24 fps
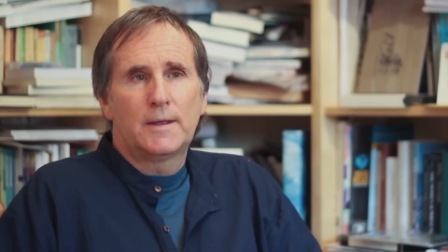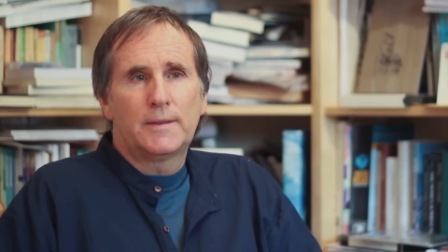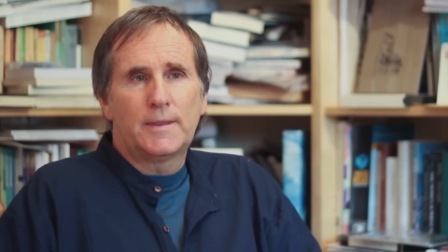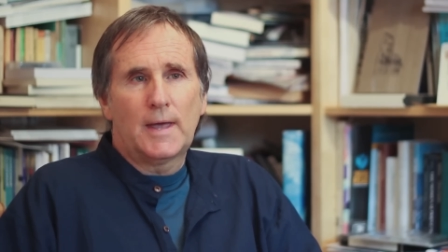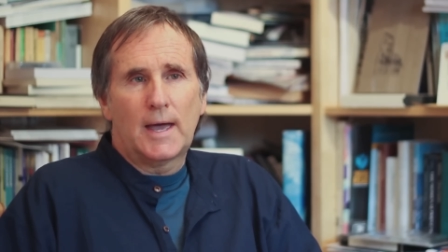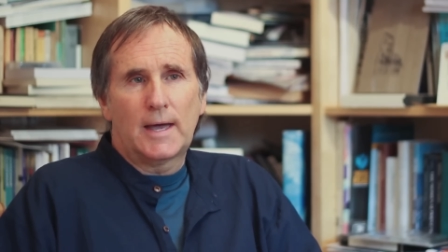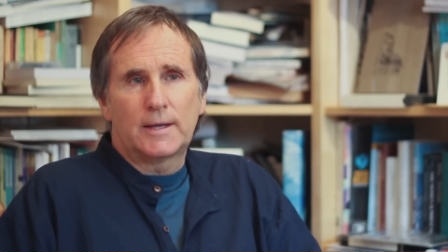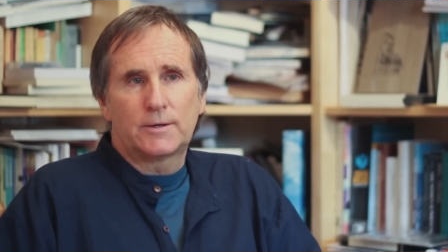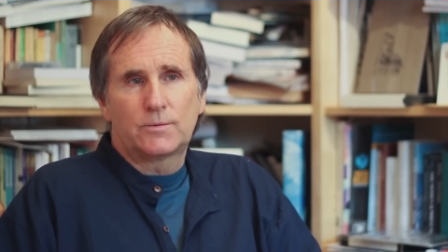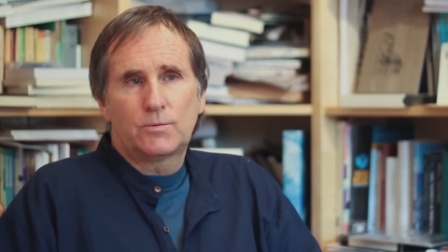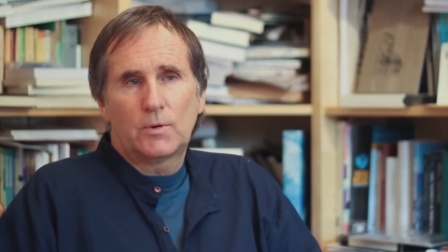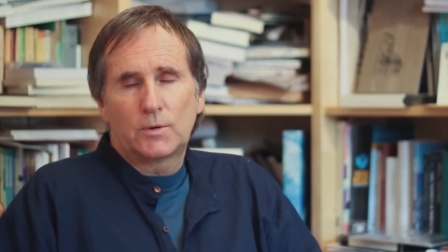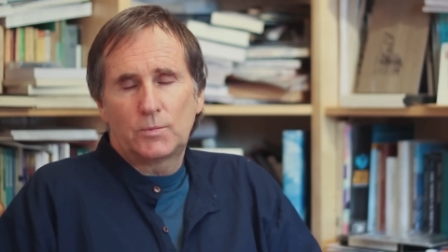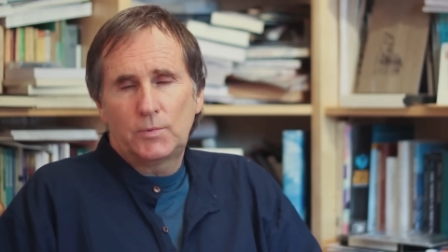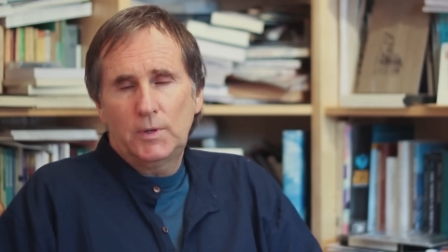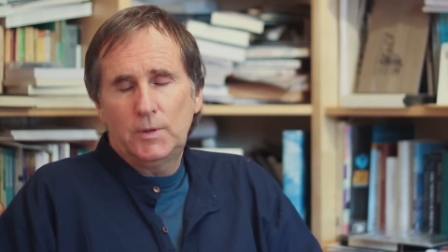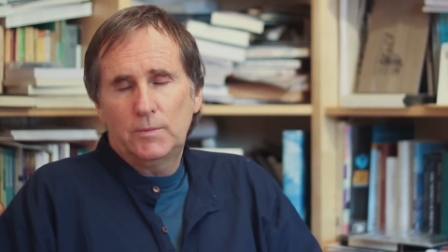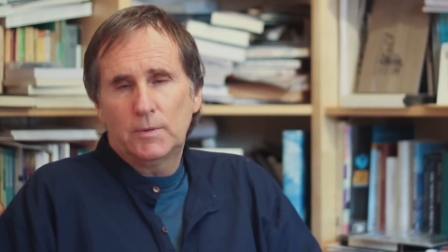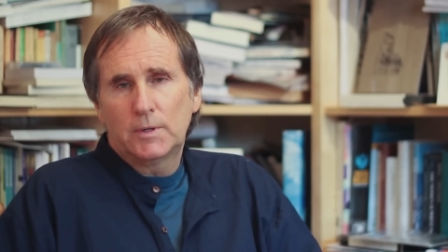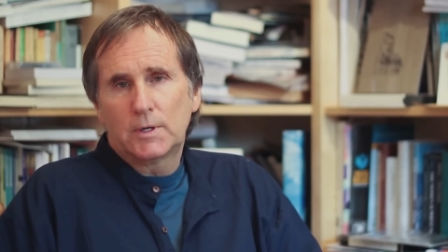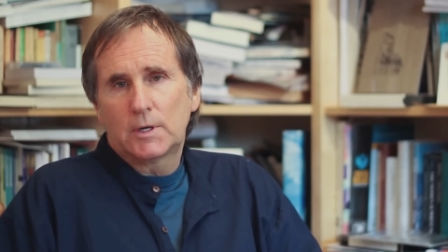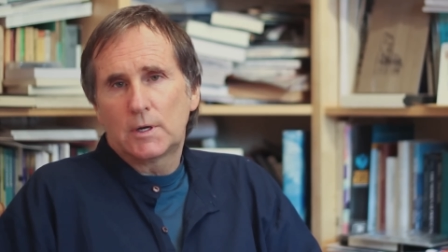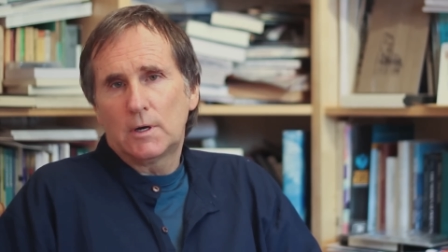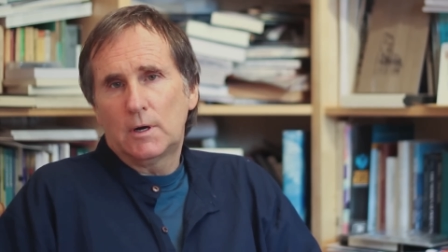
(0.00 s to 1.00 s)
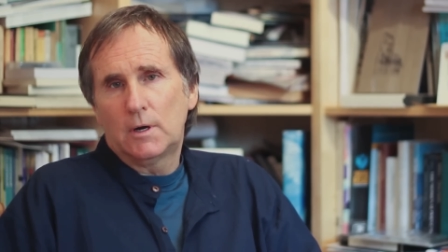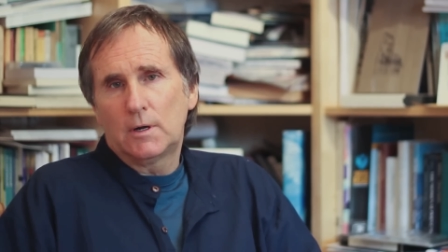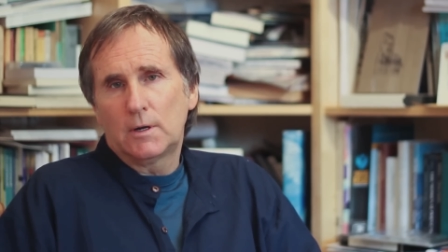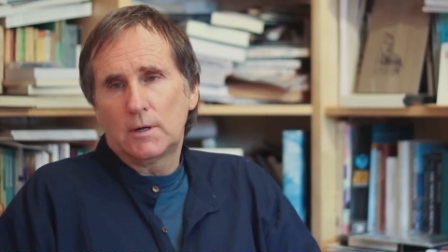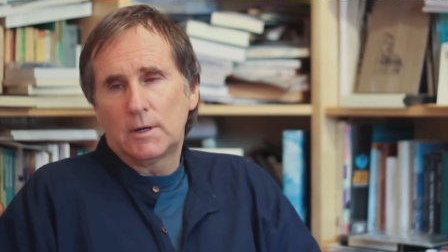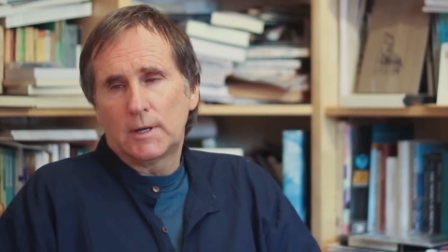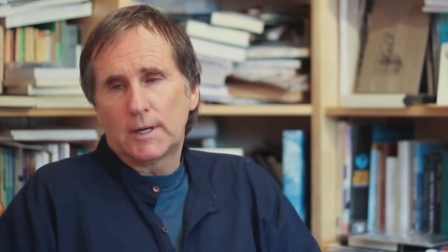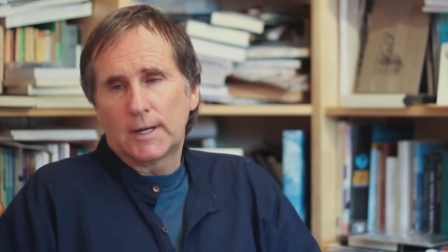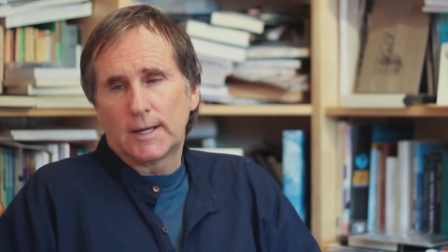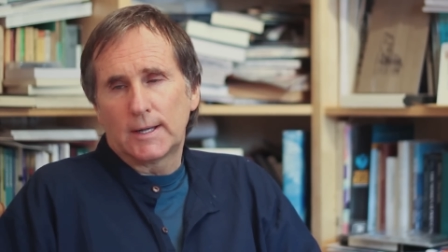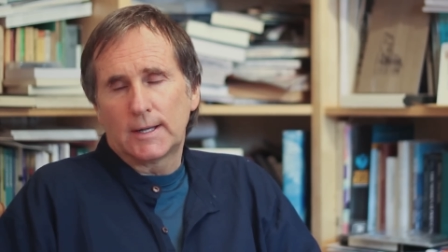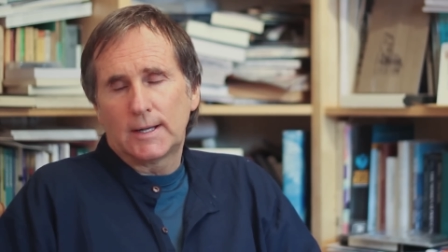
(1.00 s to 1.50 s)
that what we would
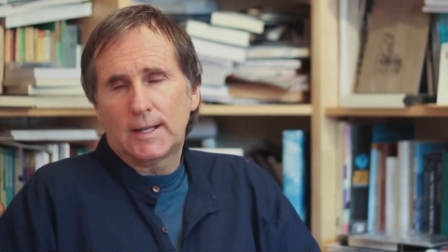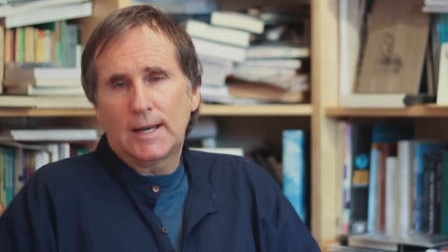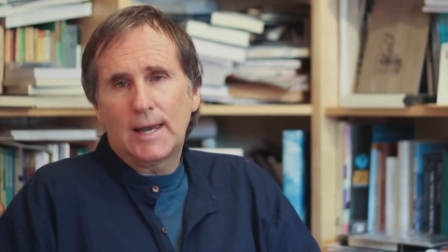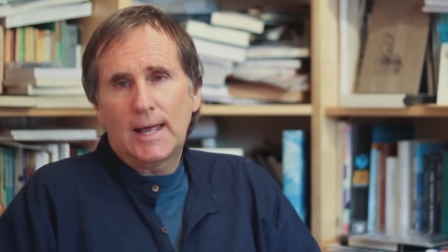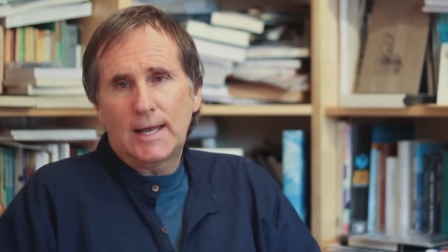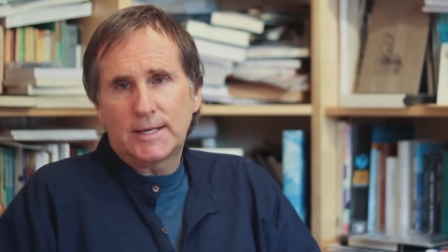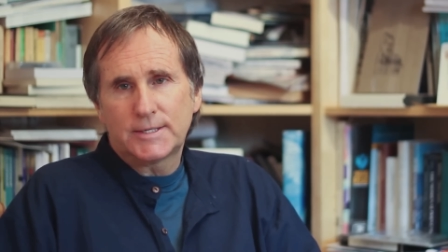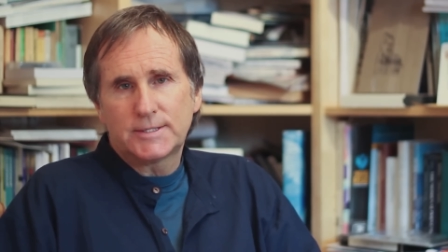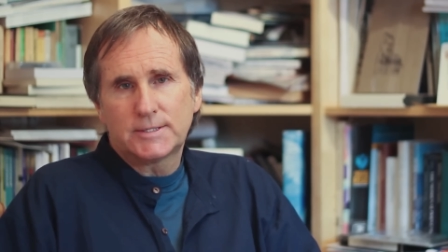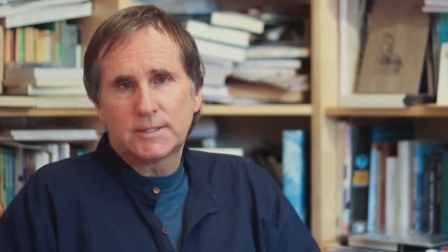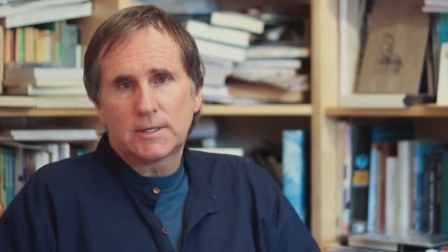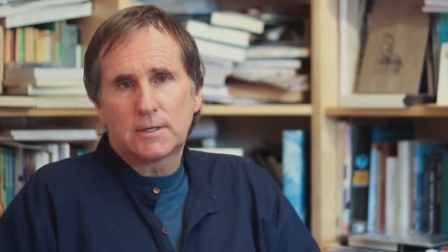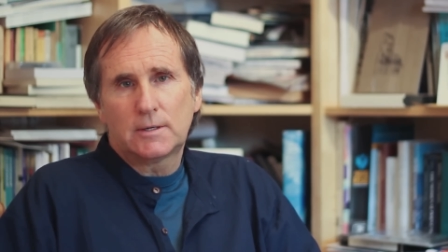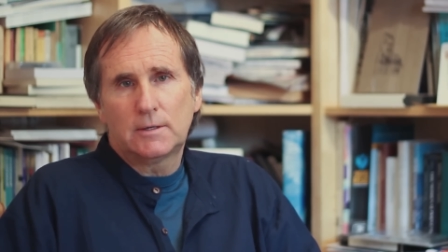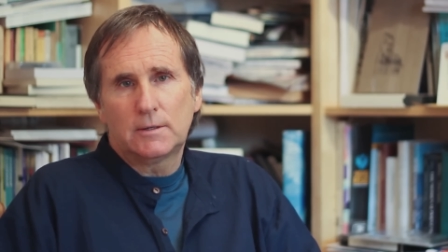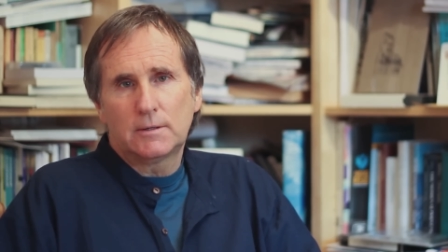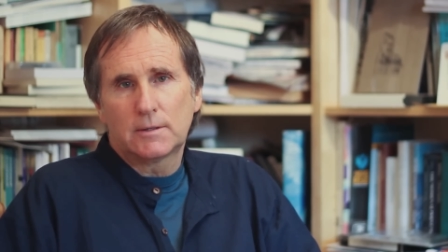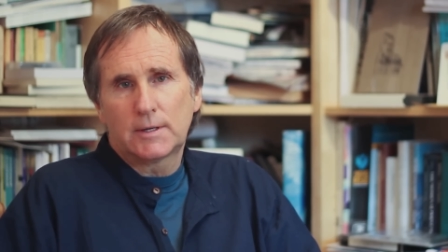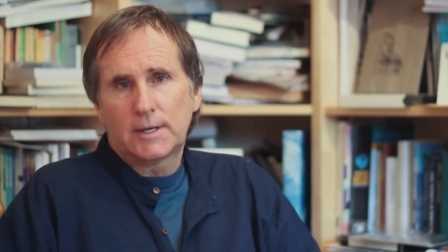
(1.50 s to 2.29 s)
call classical